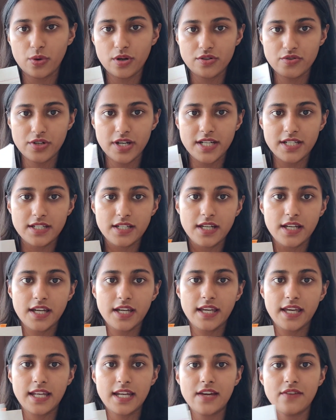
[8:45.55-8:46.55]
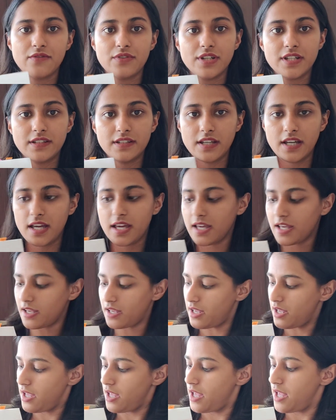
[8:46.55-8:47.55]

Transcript: quadratic and everything,